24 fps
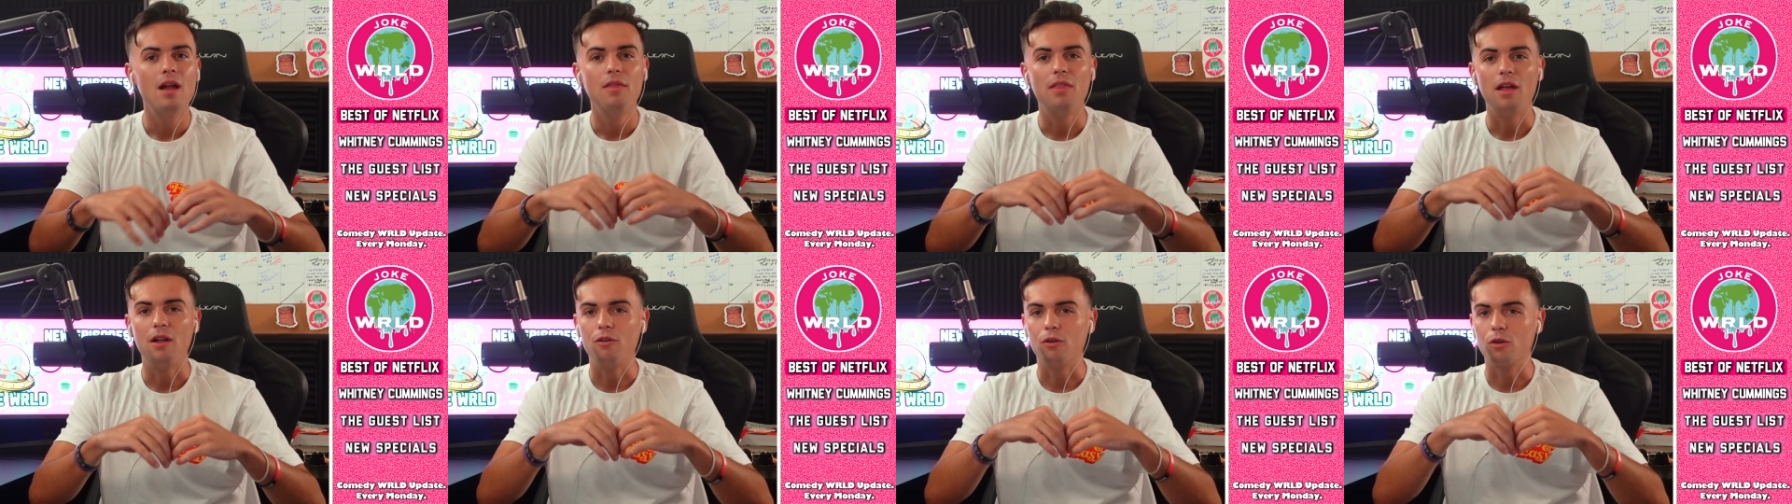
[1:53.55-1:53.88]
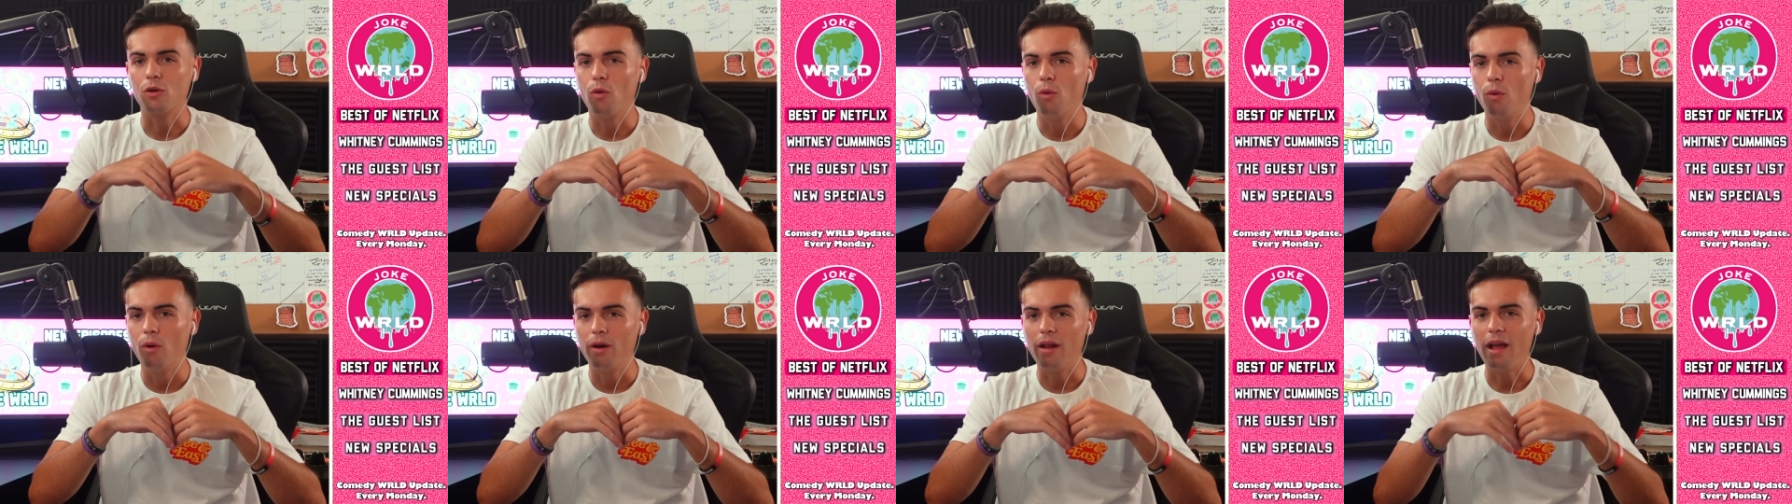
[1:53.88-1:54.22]
then
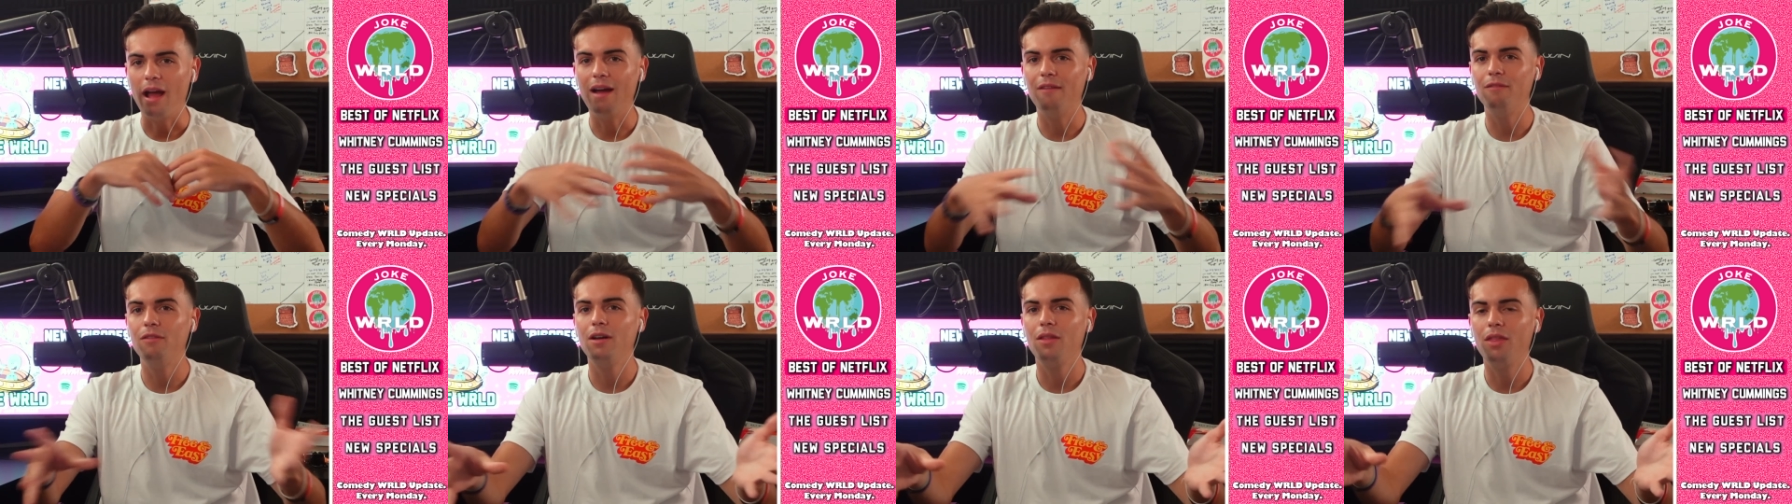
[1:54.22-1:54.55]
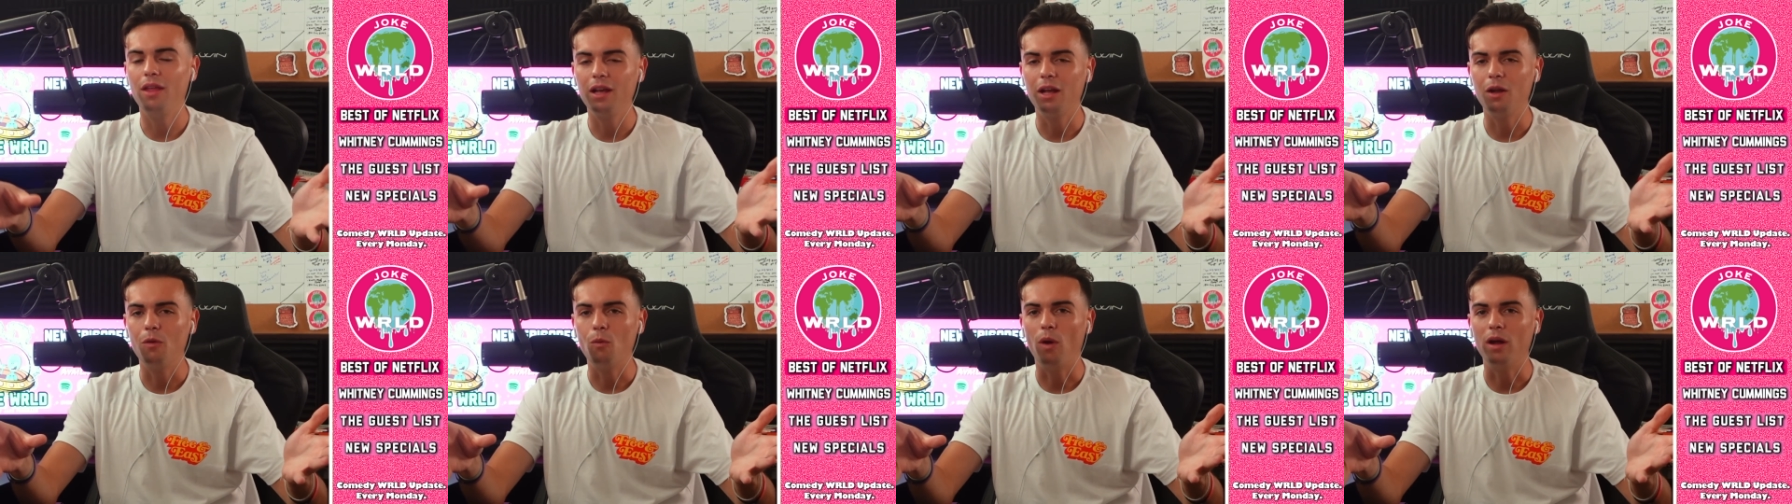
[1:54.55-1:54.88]
record
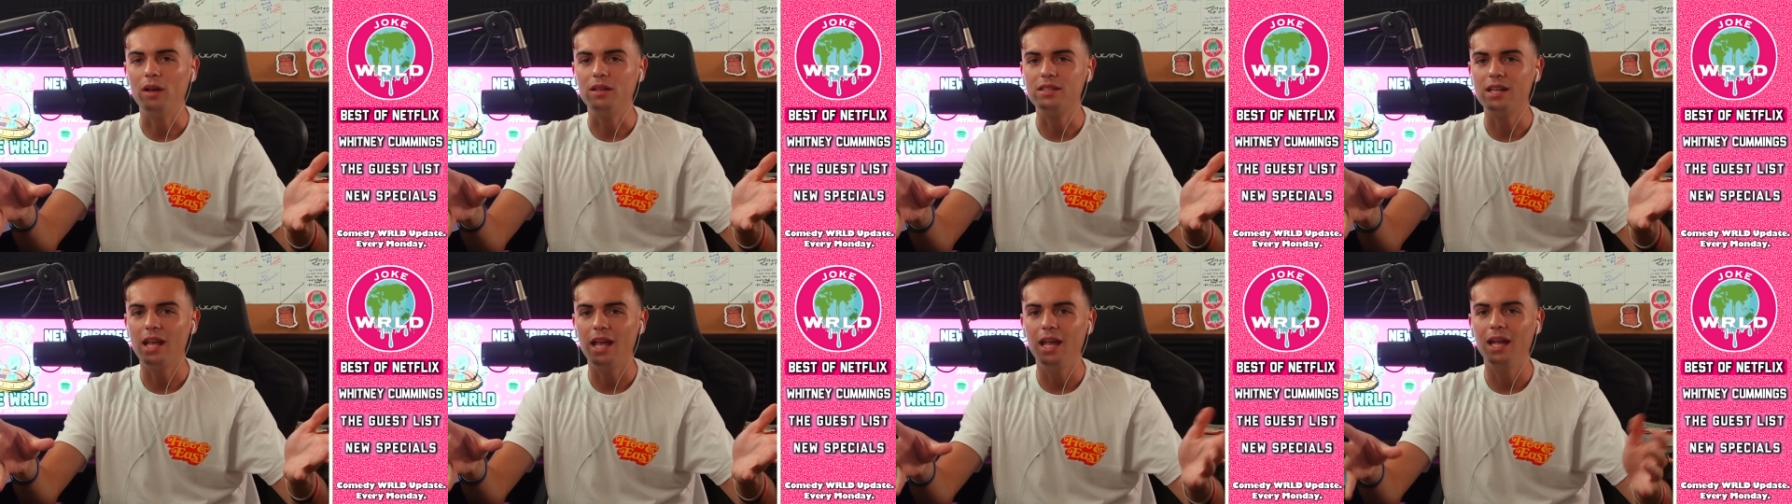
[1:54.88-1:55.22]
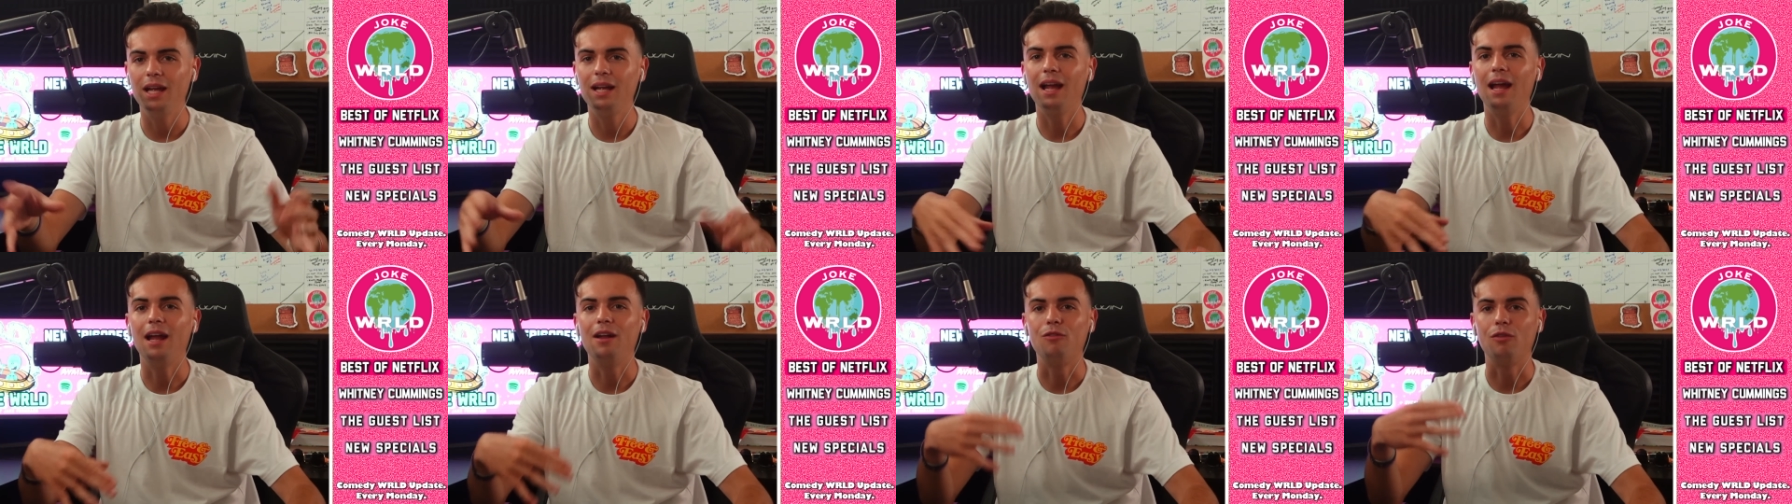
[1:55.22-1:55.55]
everything in one
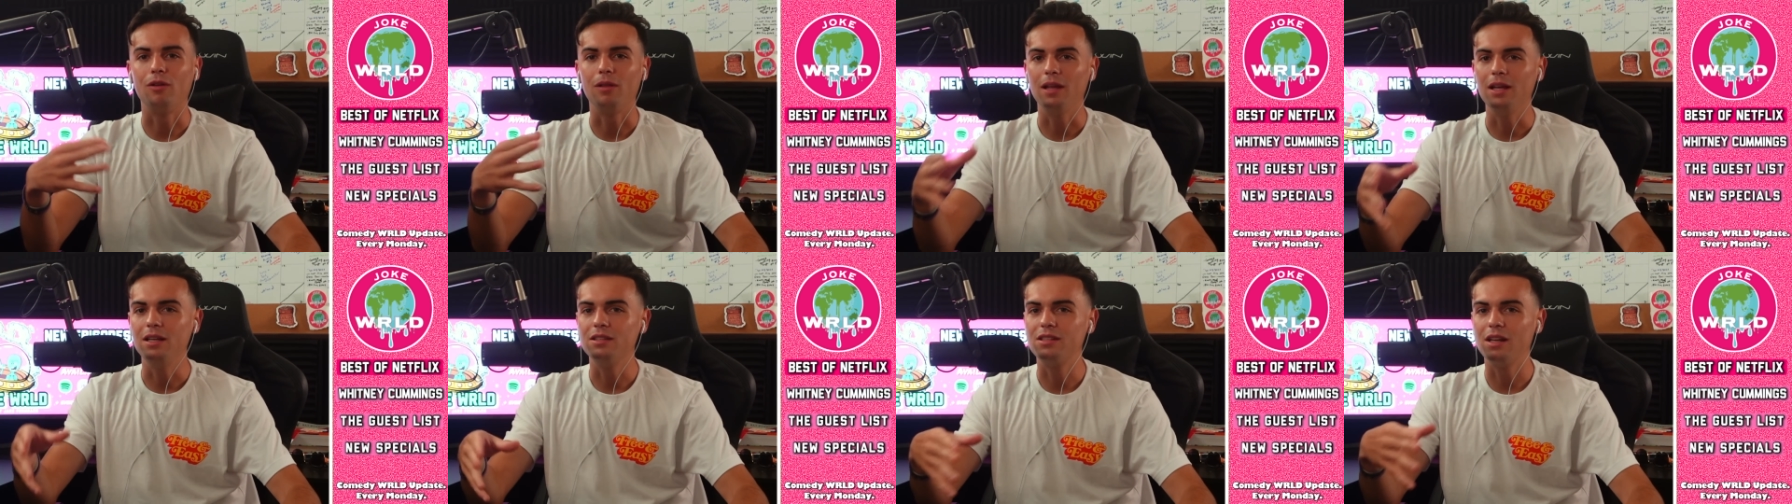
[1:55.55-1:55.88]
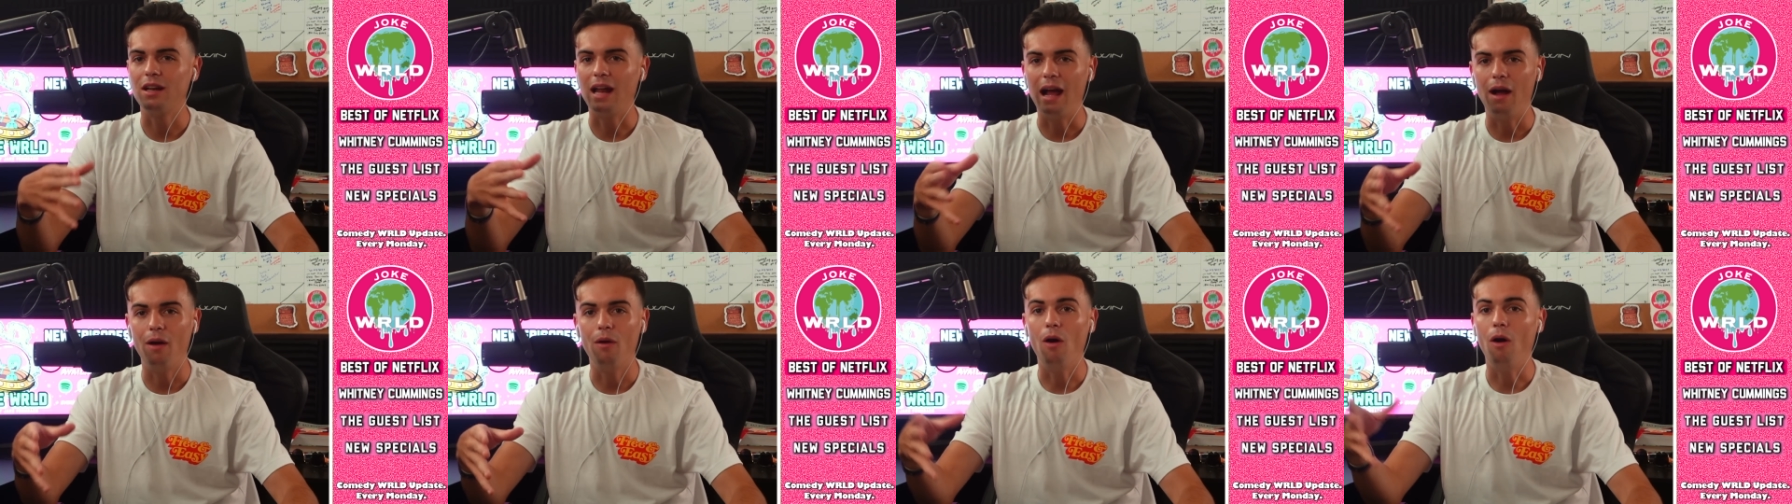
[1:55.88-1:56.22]
take and release
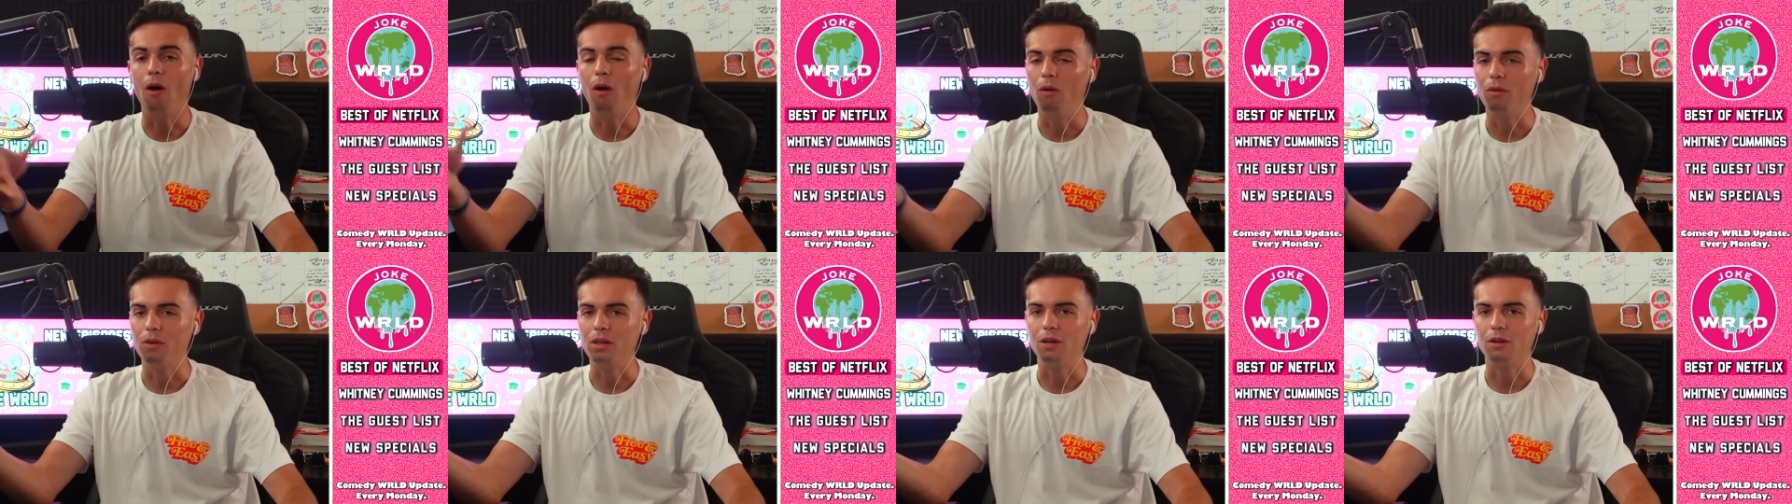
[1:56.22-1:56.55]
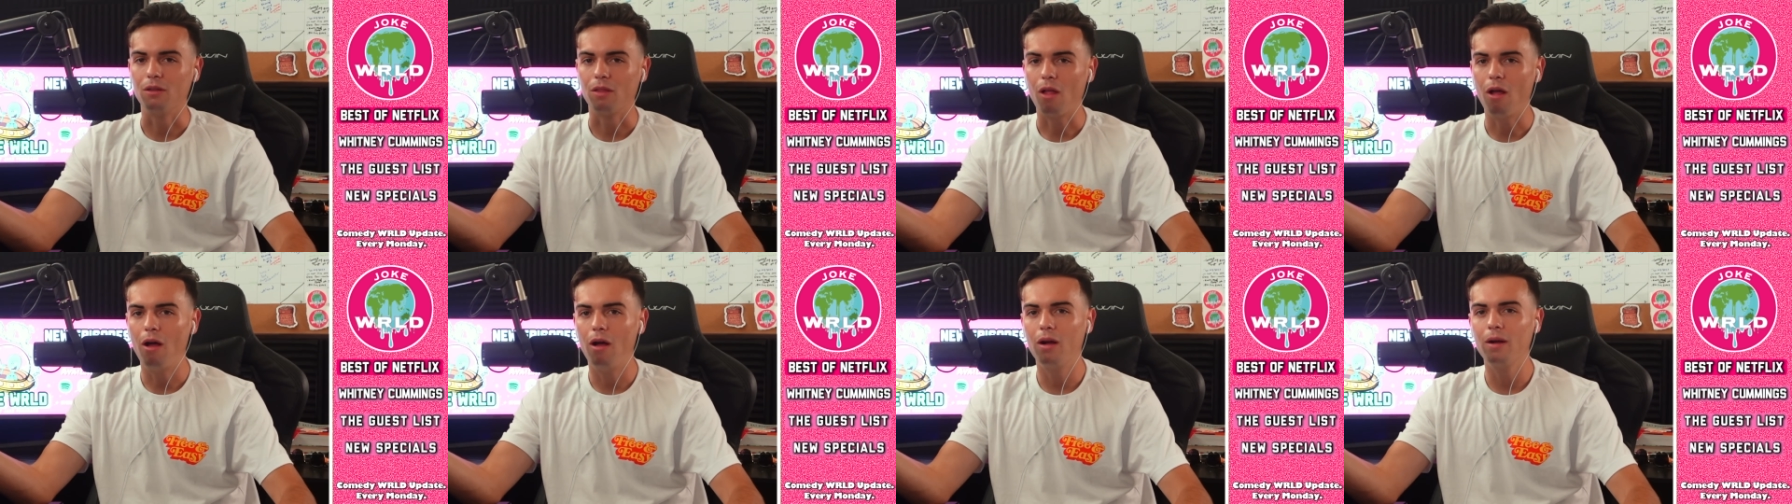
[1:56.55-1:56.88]
it out all year
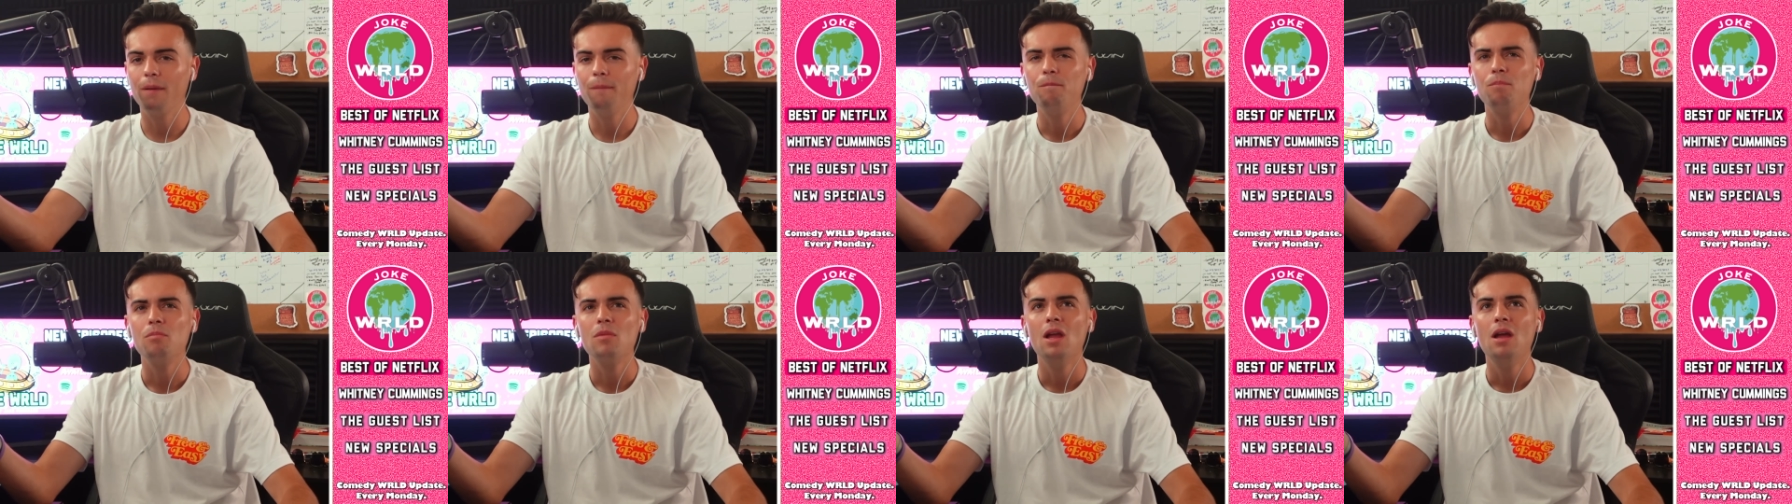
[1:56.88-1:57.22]
long.